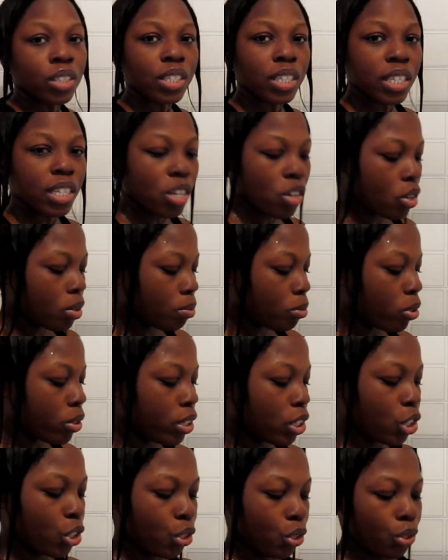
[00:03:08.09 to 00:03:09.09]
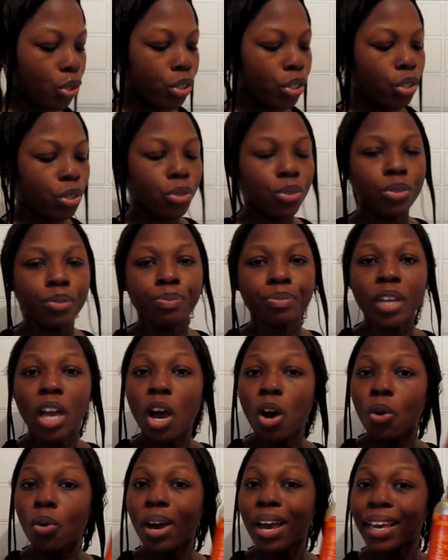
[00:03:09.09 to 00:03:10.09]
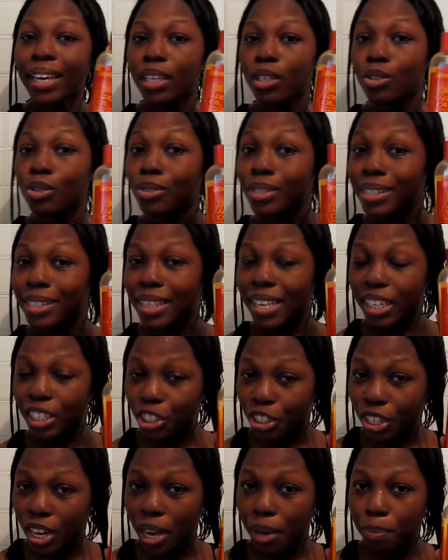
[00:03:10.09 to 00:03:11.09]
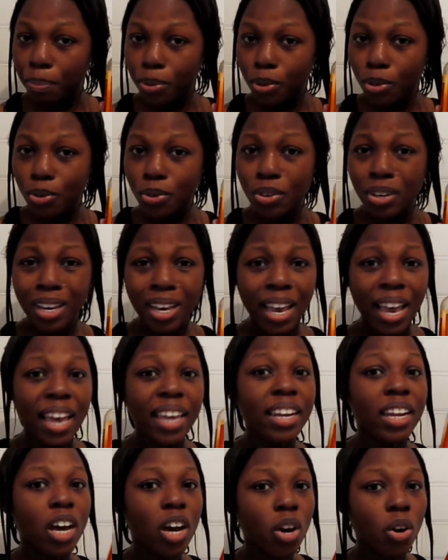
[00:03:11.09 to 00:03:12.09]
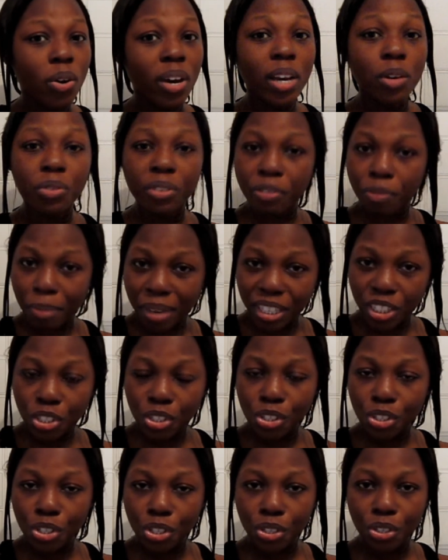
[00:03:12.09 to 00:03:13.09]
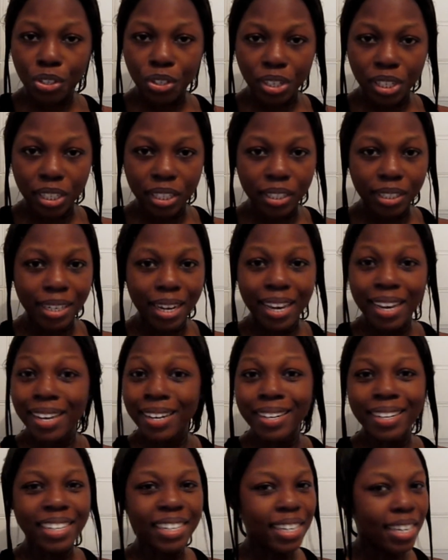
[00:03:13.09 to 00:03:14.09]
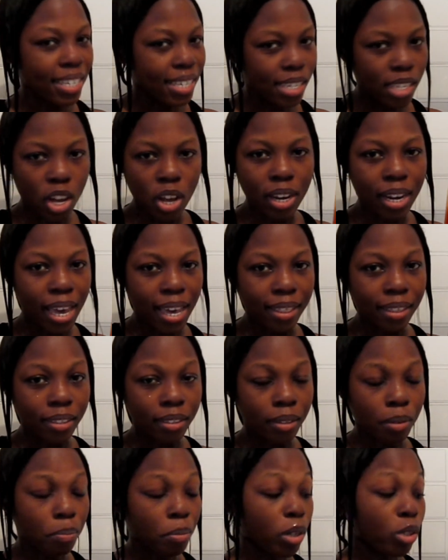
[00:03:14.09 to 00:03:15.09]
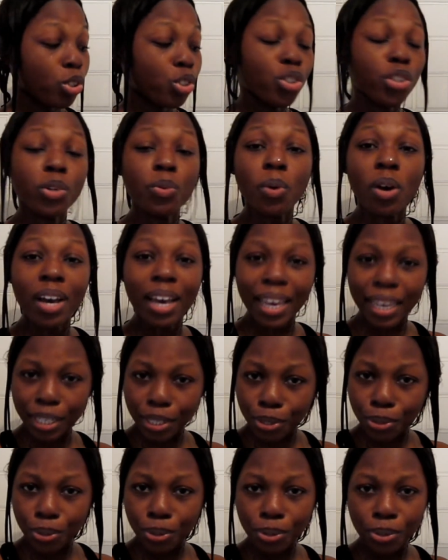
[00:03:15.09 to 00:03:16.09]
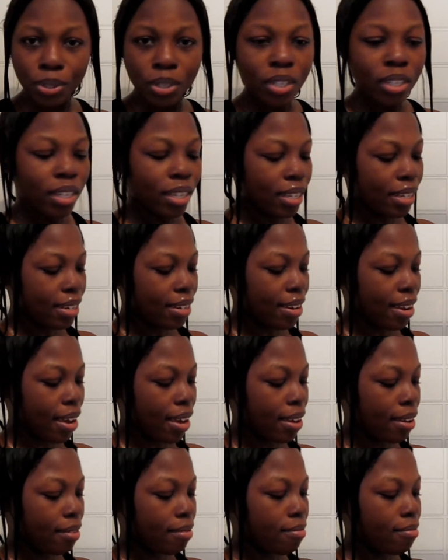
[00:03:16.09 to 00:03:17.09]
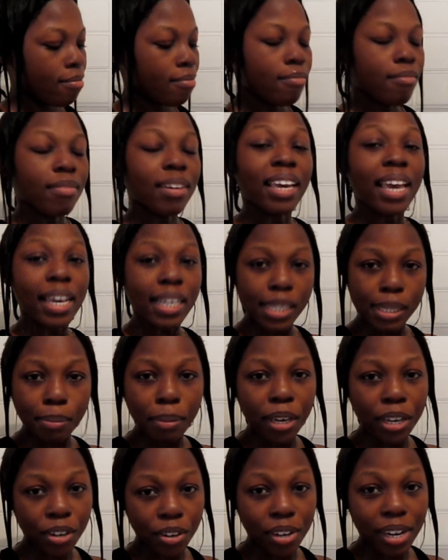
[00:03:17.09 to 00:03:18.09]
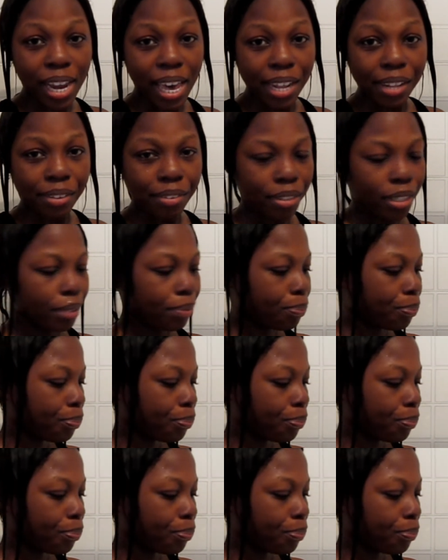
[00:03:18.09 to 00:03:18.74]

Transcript: So now I'm going to show you how I use this shampoo and how I would have mentioned to you earlier that it does not lather. But I'll show you what I do that gets my hair lathered.